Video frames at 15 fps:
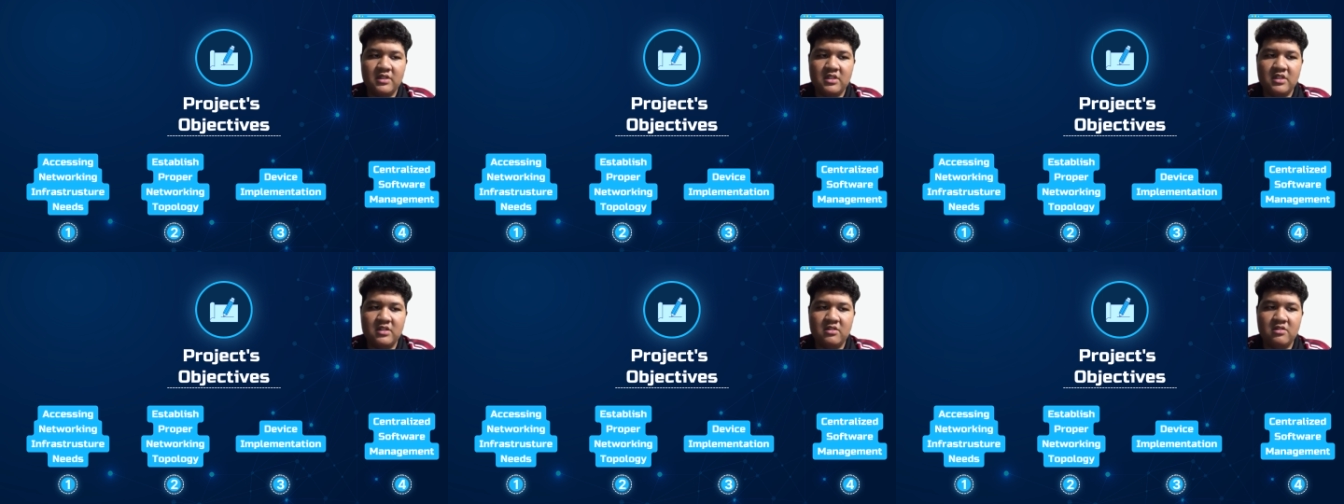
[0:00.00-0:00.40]

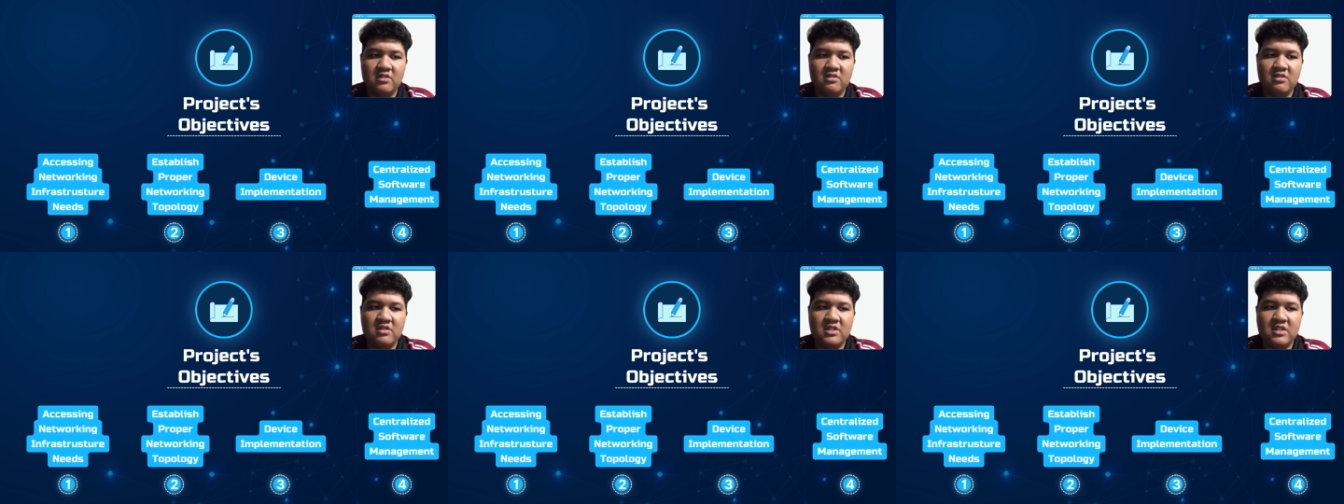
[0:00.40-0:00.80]

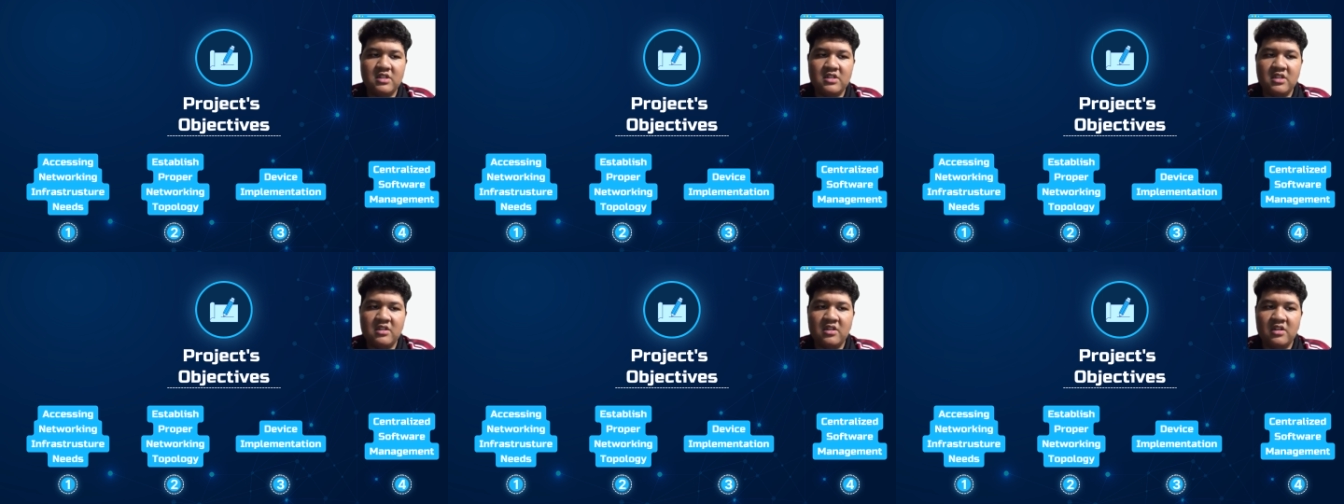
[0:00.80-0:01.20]
Introduce
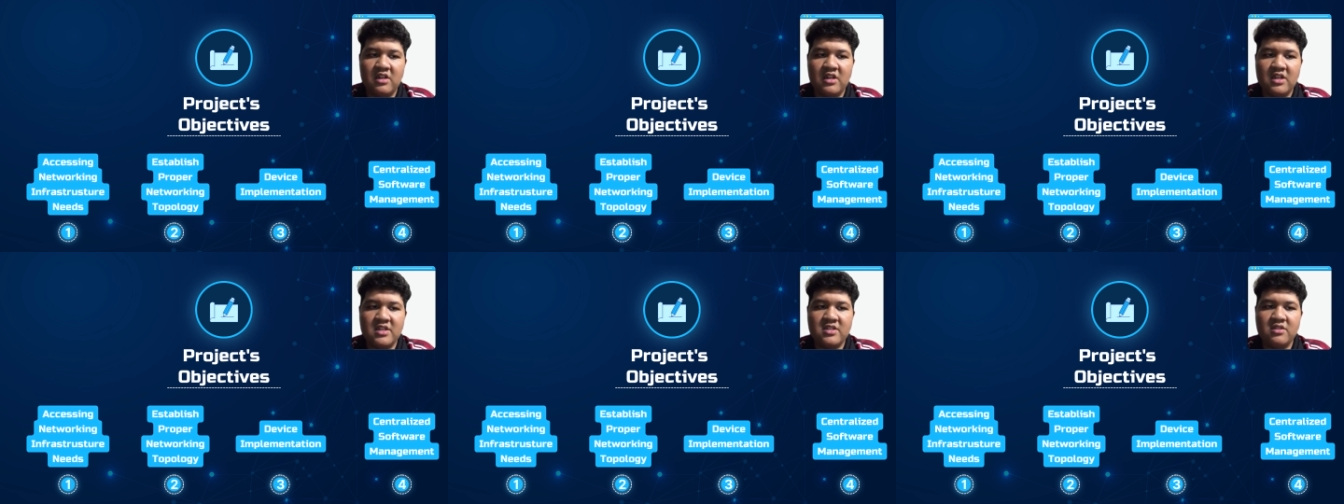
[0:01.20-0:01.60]
a
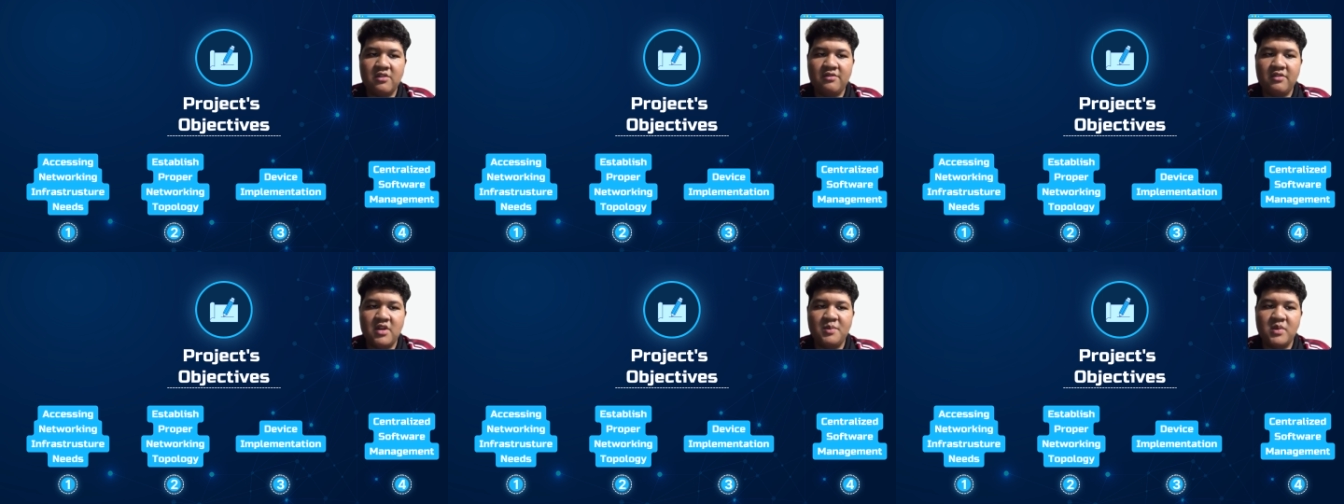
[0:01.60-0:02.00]
centralized
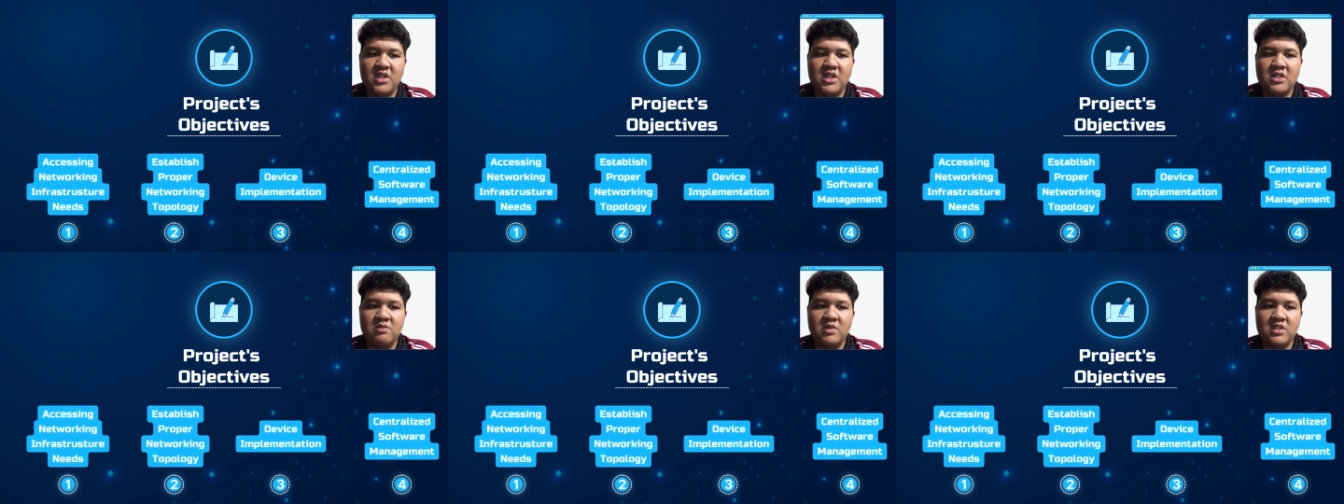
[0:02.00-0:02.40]
software
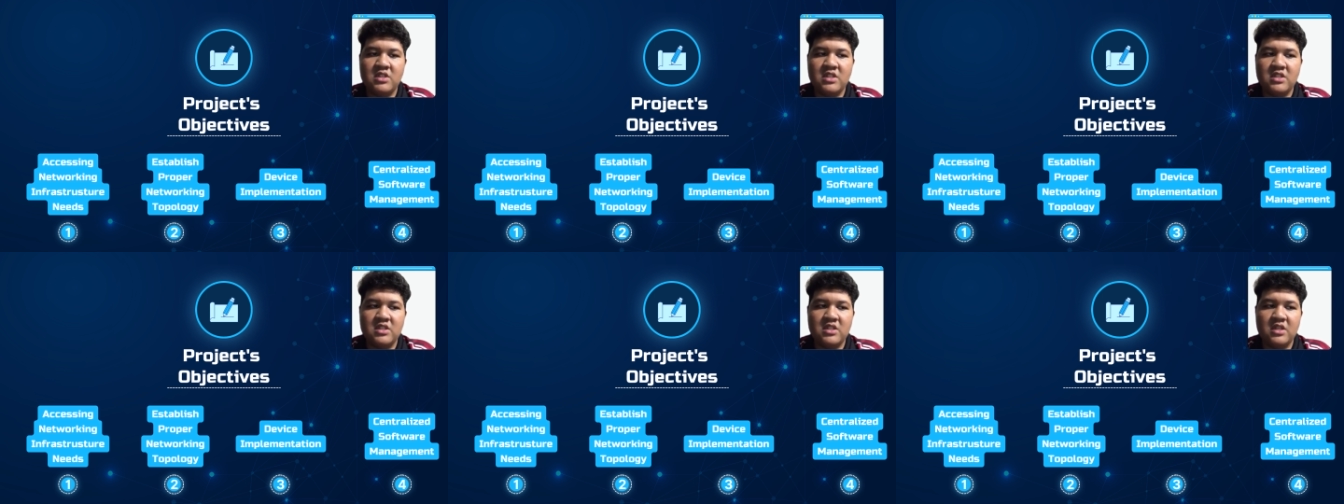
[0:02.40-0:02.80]
management
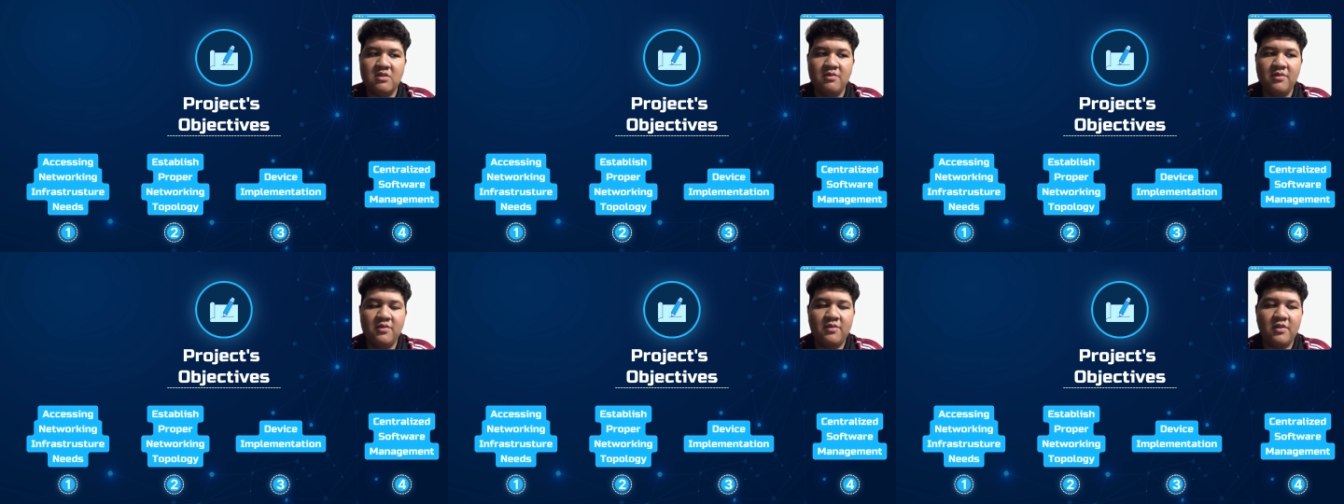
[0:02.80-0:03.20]

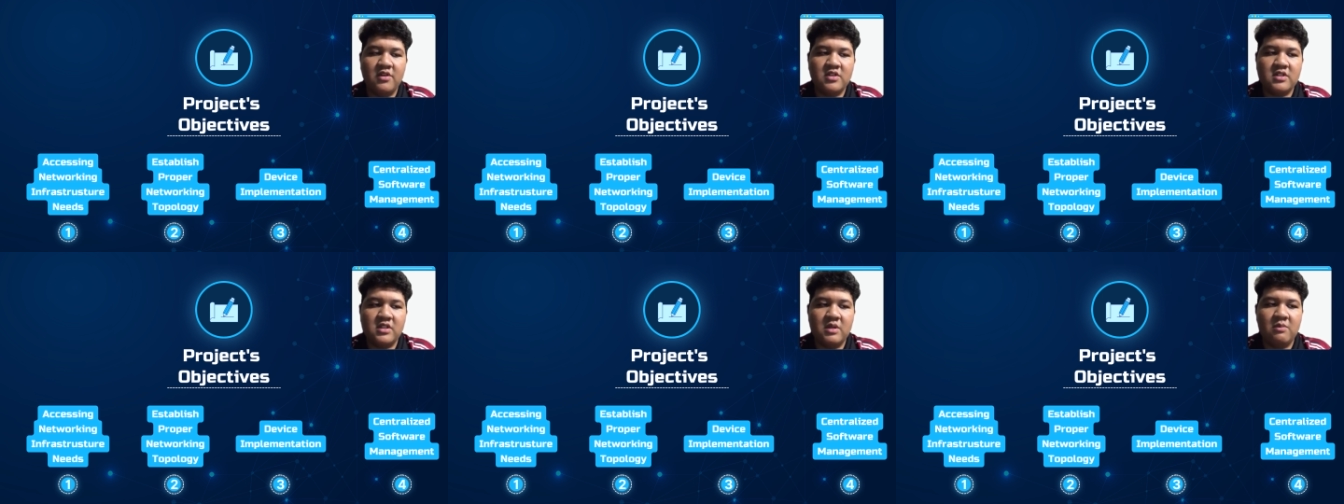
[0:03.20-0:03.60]
system
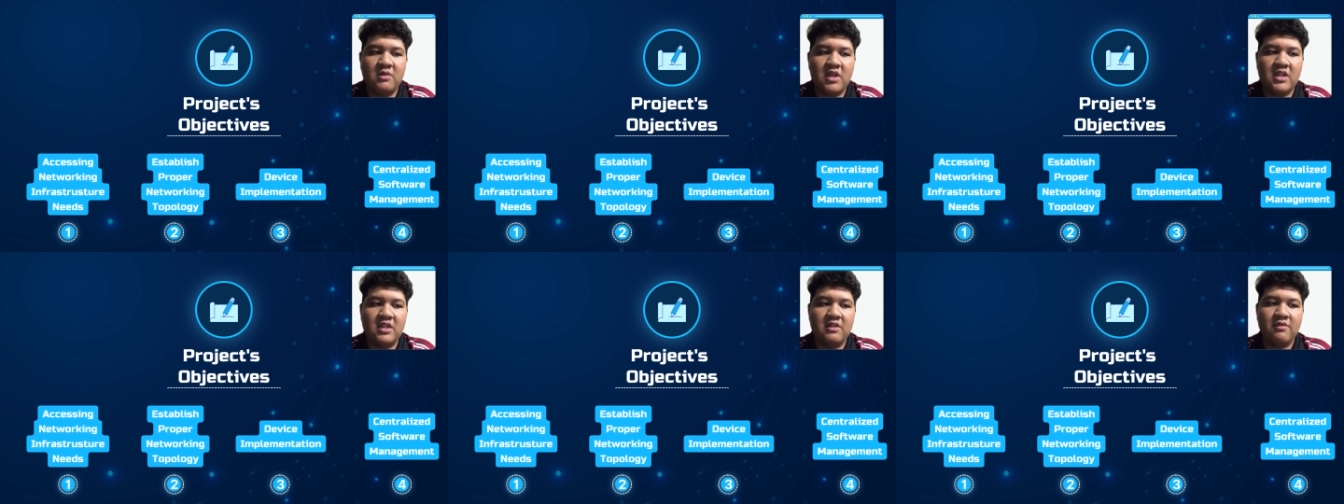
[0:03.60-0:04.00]
for
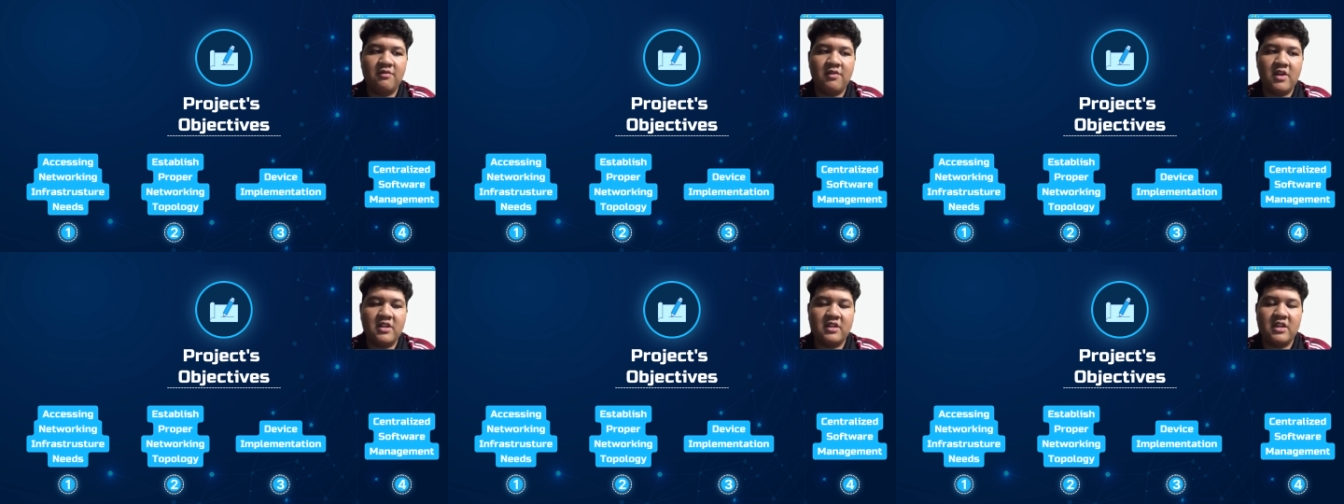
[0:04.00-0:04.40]
streamlined
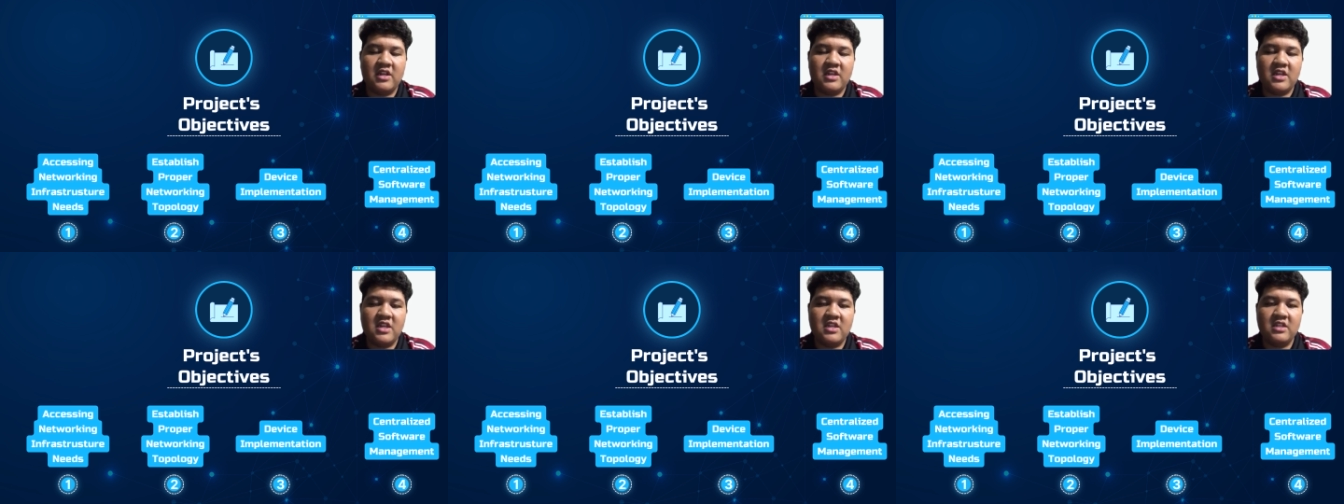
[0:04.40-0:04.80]
file
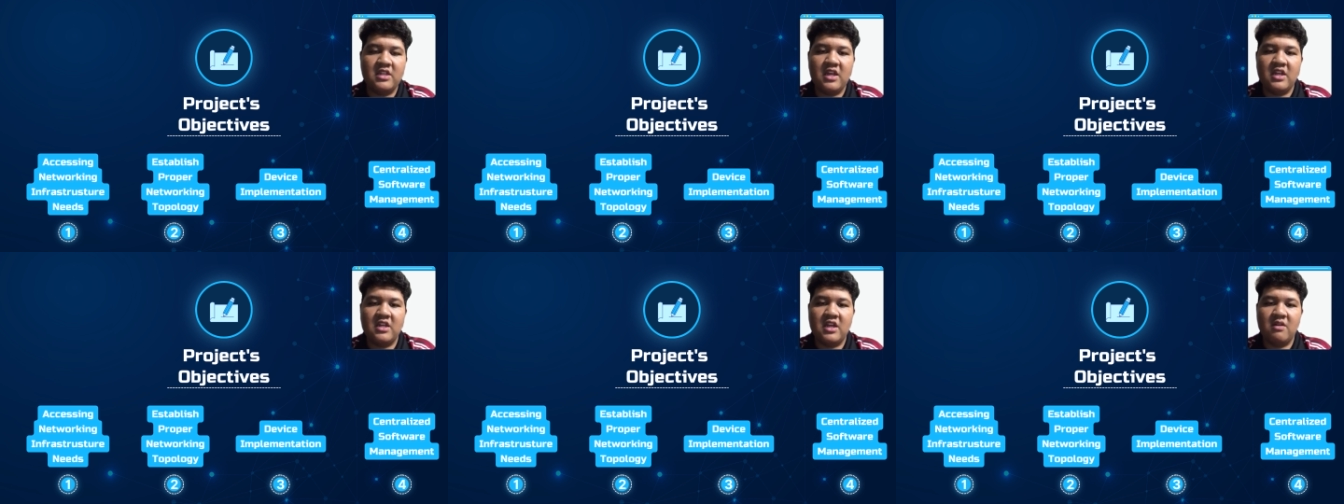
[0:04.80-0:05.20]
tracking
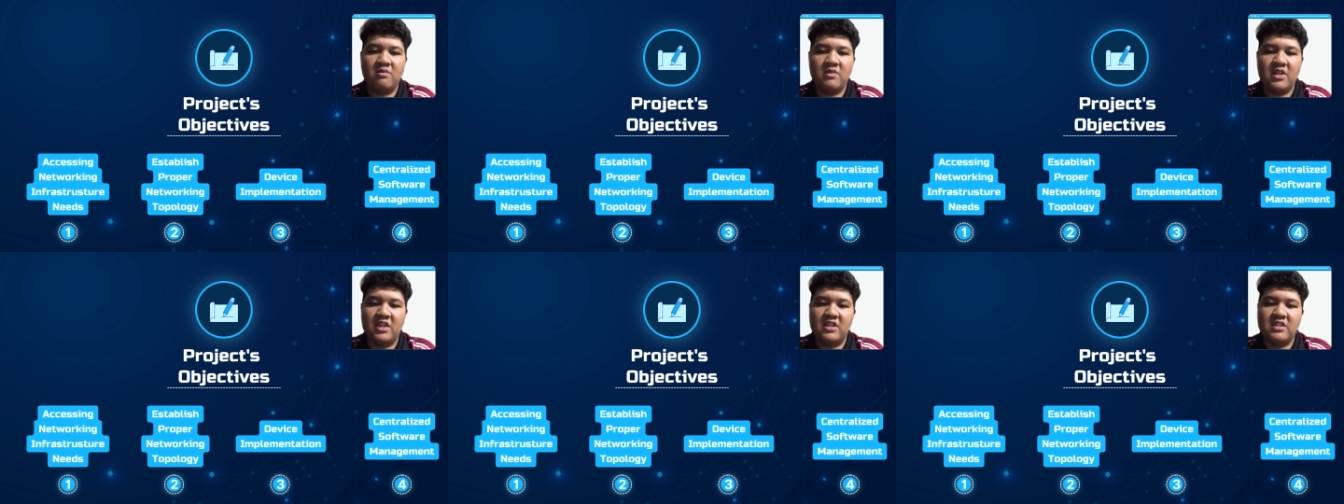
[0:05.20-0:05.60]
and
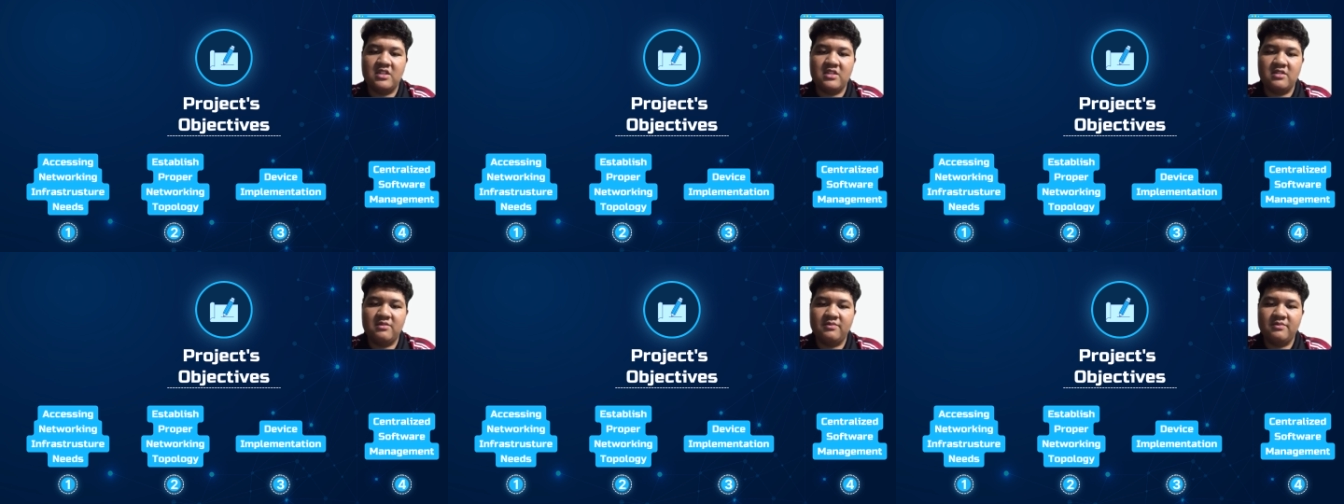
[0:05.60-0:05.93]
updates.